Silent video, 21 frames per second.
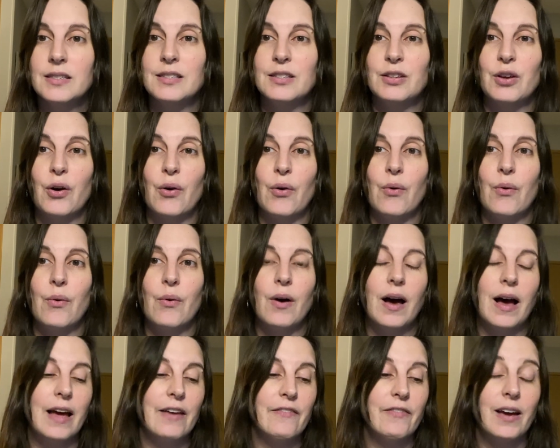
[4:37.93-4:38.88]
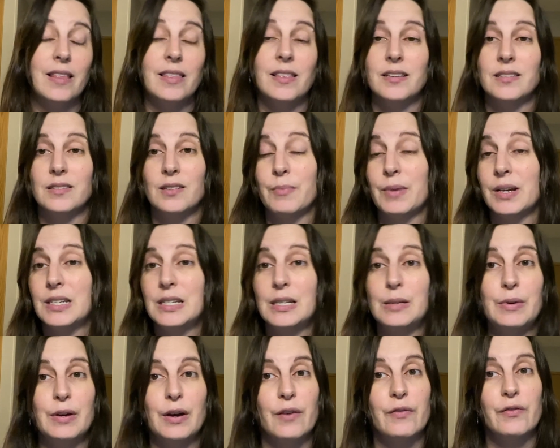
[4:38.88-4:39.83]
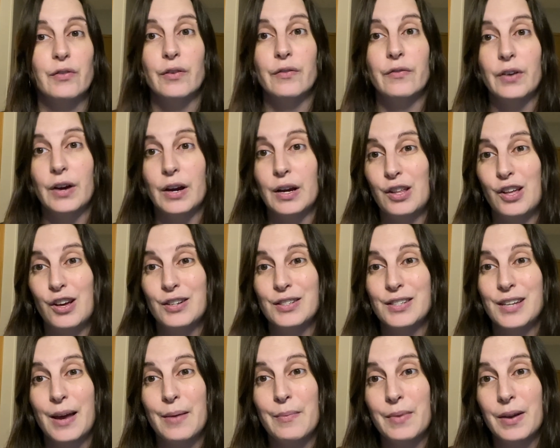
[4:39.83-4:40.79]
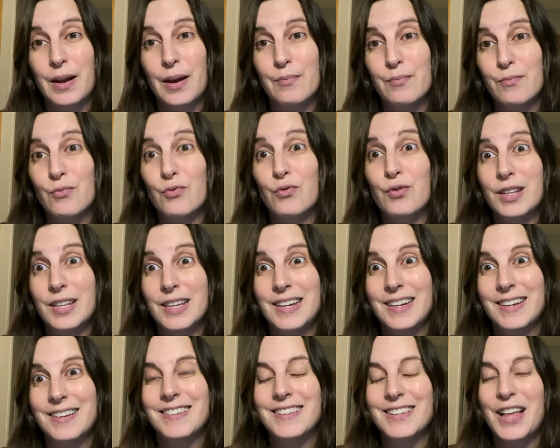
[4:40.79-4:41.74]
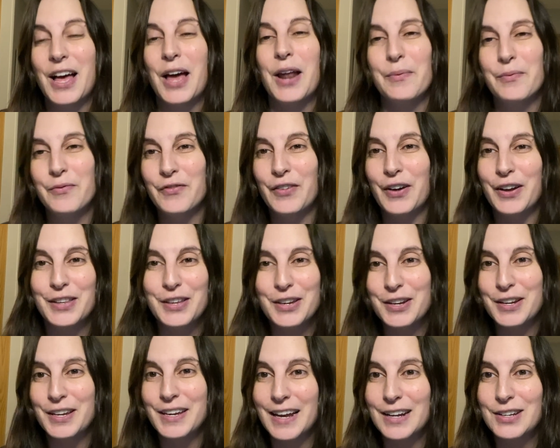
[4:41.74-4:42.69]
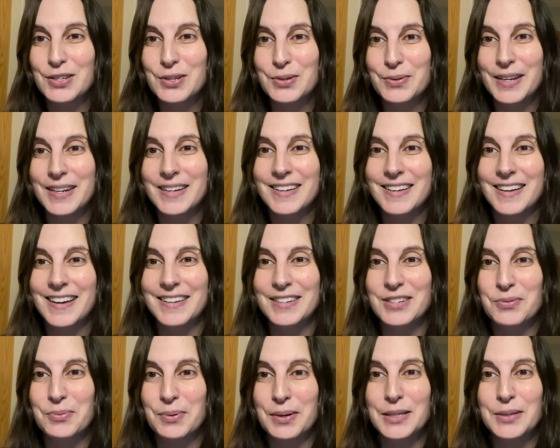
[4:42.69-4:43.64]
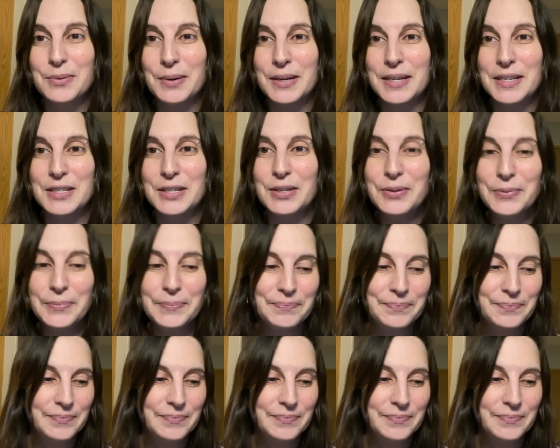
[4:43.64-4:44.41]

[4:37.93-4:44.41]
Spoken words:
So I've had this on my TBR for a very long time, and I'm really glad I'm finally going to get to it in 2022.